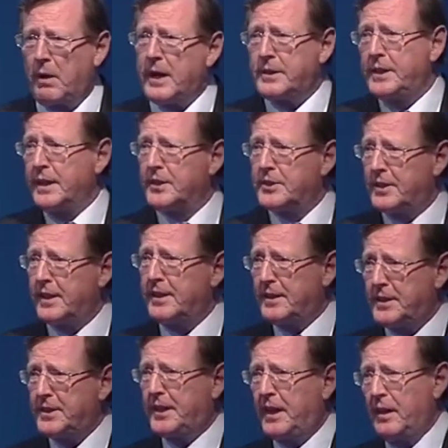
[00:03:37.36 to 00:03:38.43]
Rioting,
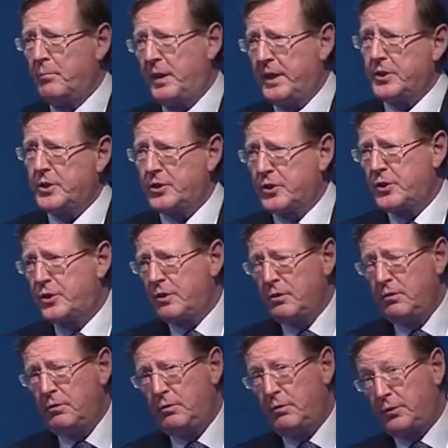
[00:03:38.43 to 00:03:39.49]
incidentally, taking place just
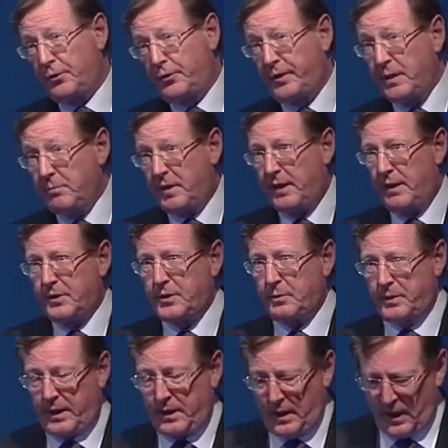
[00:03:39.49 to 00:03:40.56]
2 to 3
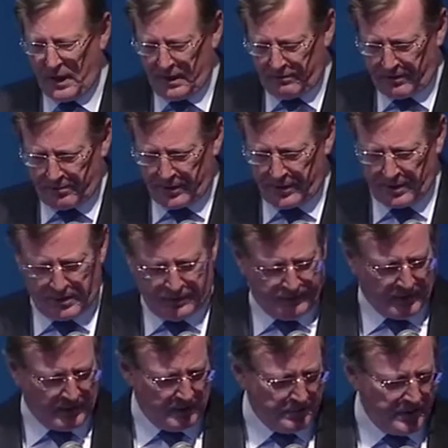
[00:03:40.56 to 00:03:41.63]
miles away from the
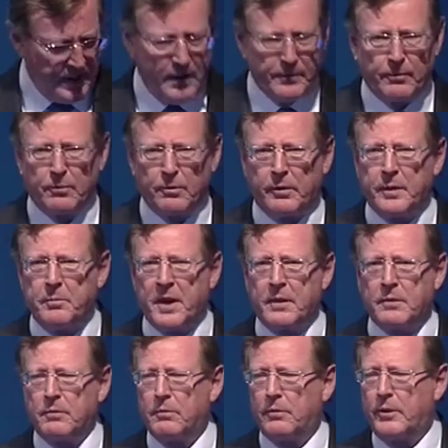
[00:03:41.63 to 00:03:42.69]
golf club that Rory
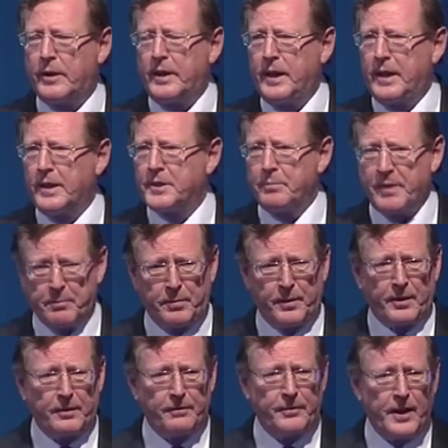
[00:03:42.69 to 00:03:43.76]
McIlroy is a
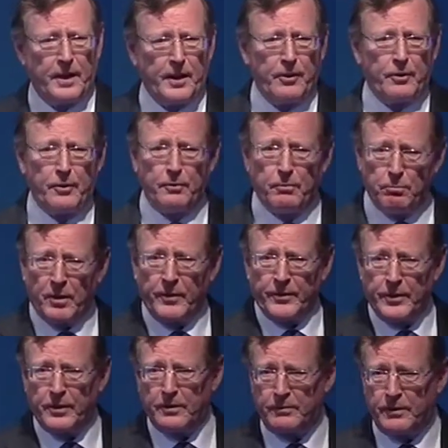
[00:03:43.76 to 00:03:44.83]
member of, who
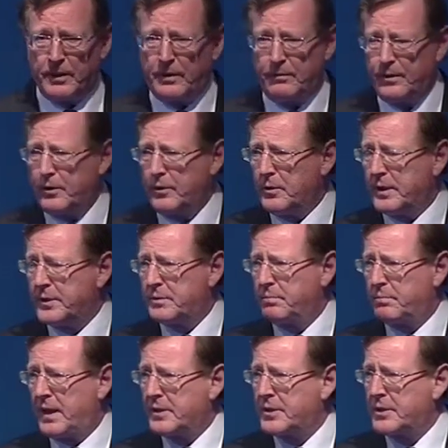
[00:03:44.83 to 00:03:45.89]
won the
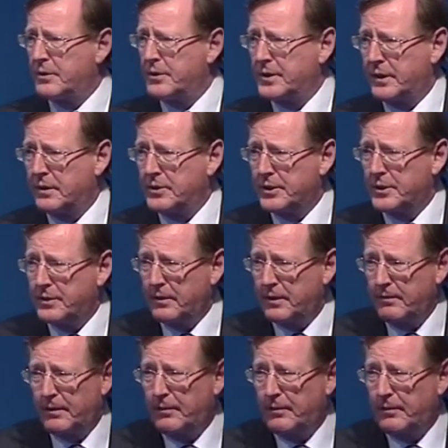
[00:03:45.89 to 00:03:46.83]
US Masters there just